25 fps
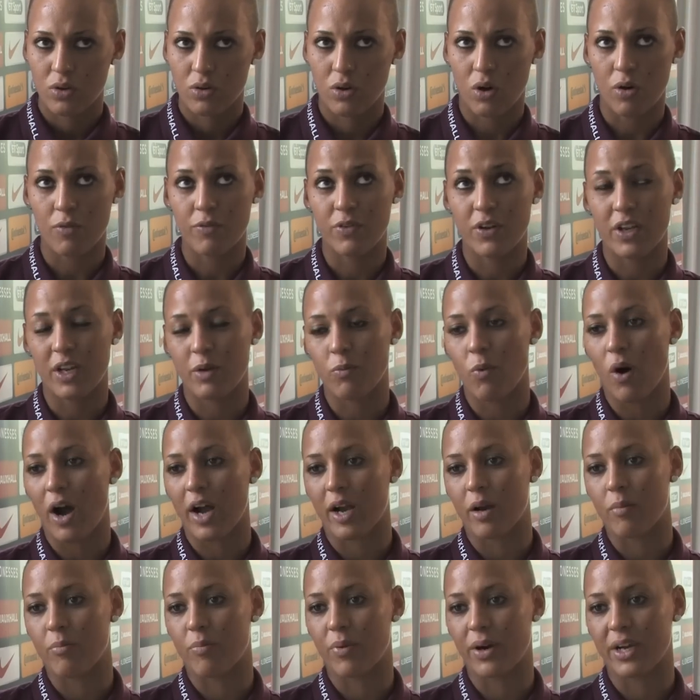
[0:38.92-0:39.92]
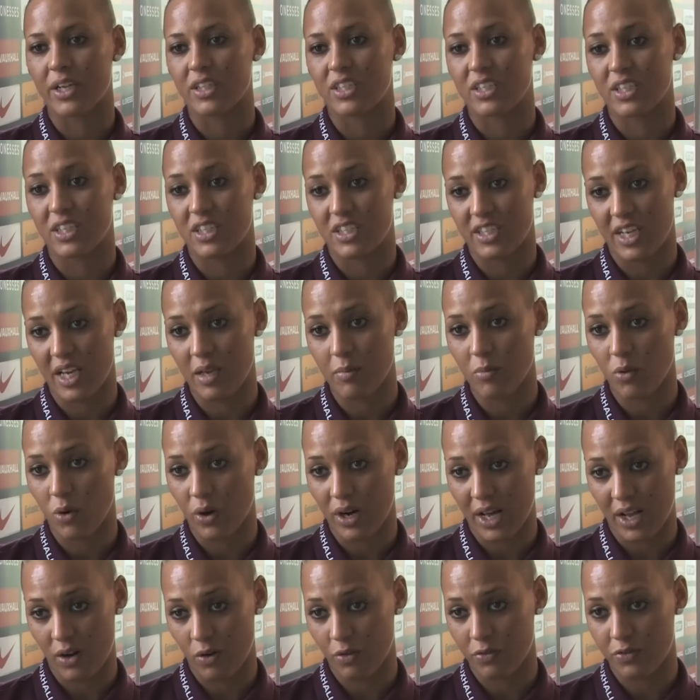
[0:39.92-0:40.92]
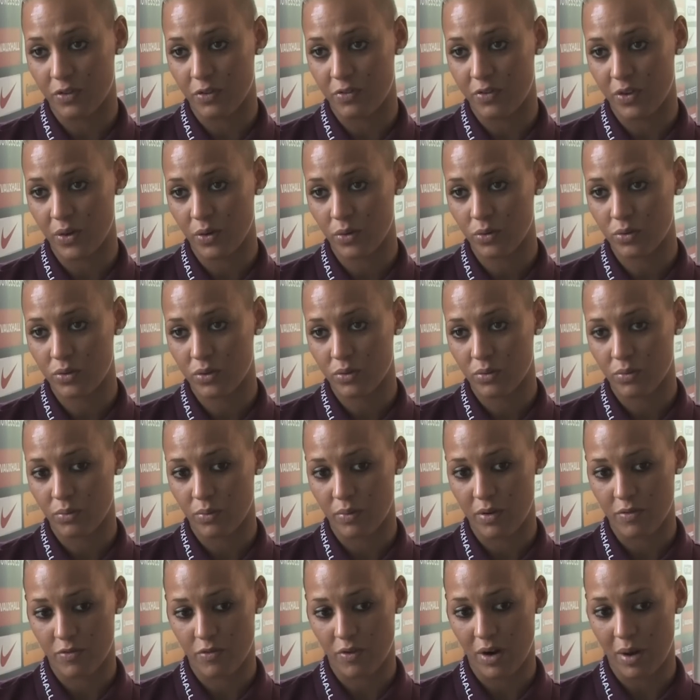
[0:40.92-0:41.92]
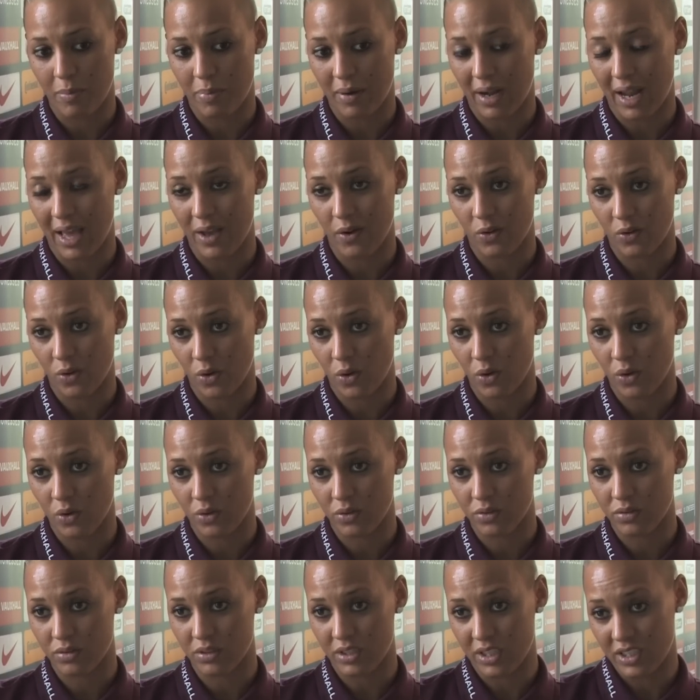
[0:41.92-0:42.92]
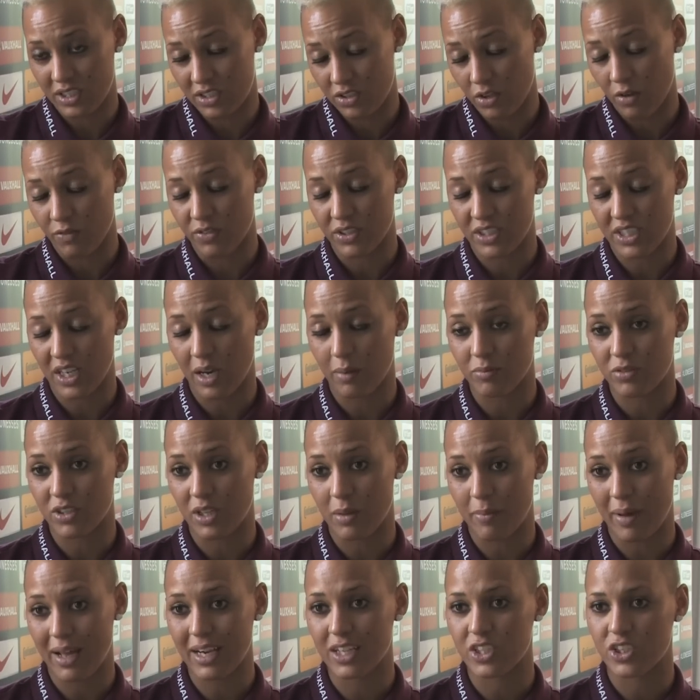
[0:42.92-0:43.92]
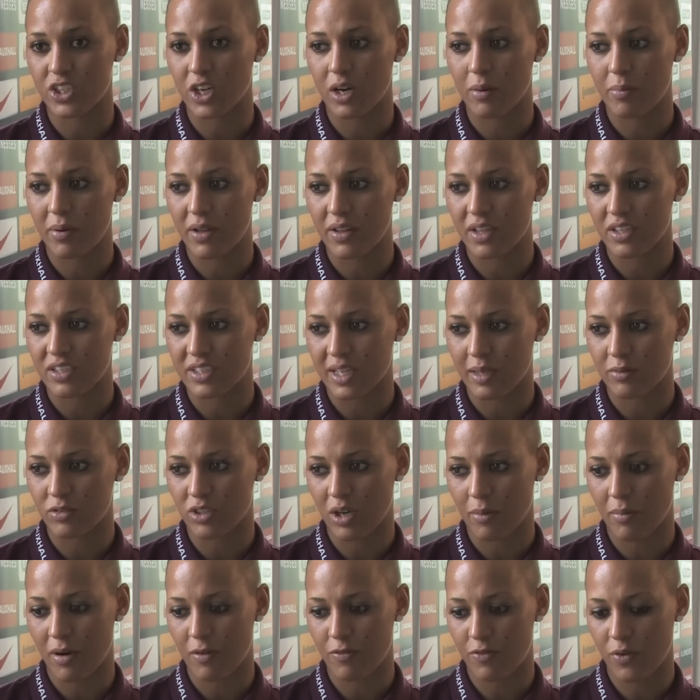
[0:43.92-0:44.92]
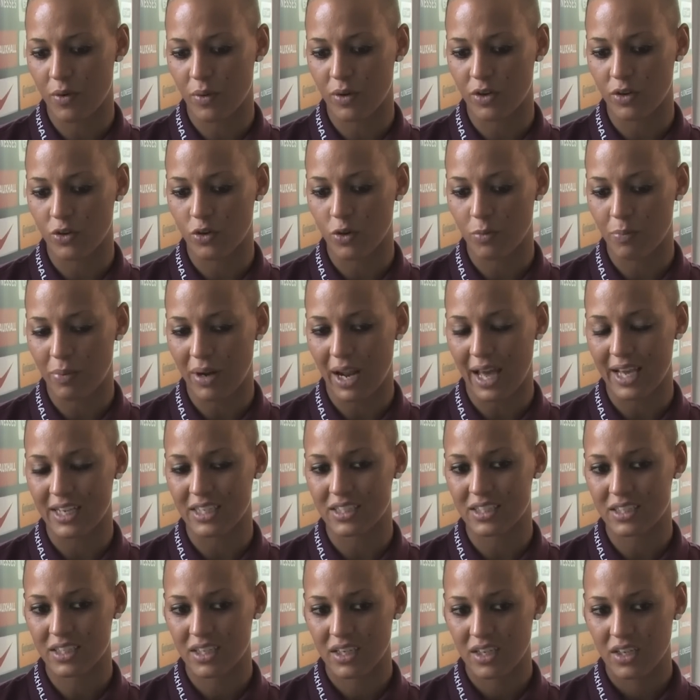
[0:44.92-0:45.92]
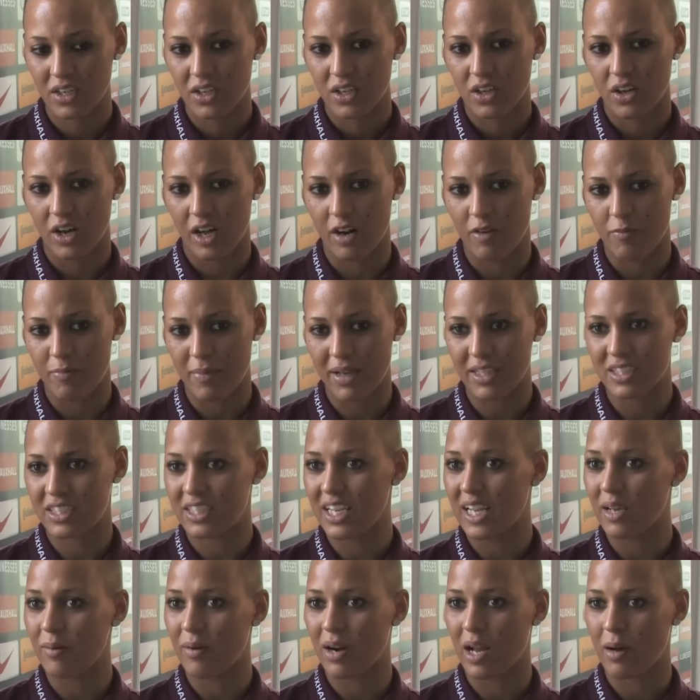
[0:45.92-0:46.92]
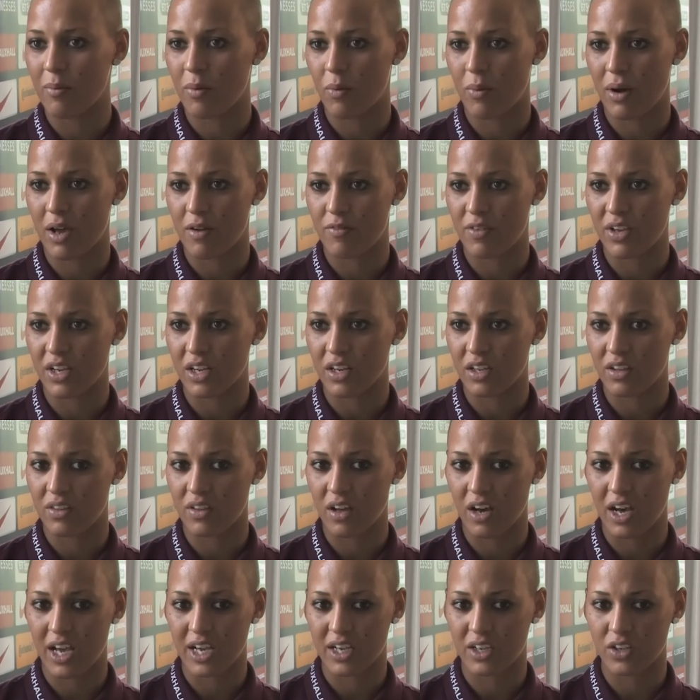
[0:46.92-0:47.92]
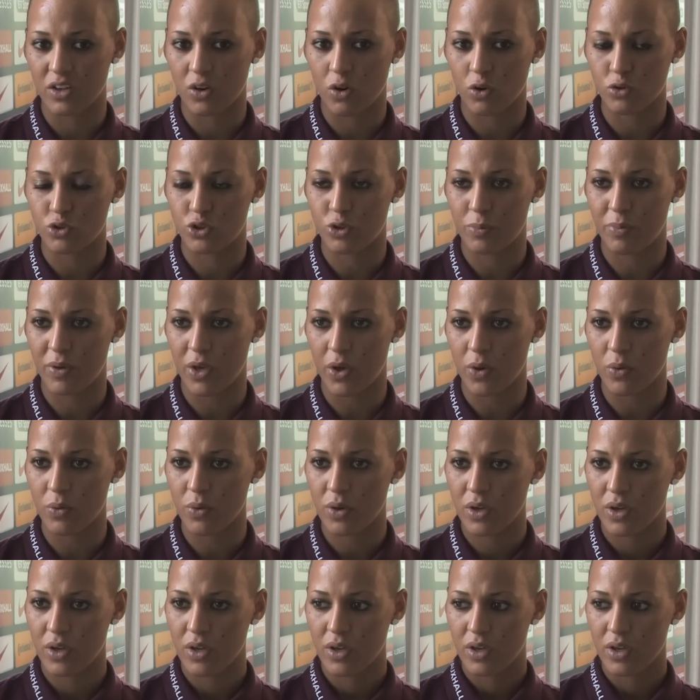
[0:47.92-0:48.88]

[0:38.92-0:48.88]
confident in what I can bring to the team on and off the field. Whether I play or not is obviously up to the manager, but at the same time I feel in a good place kind of mentally when I'm away of England, that I can contribute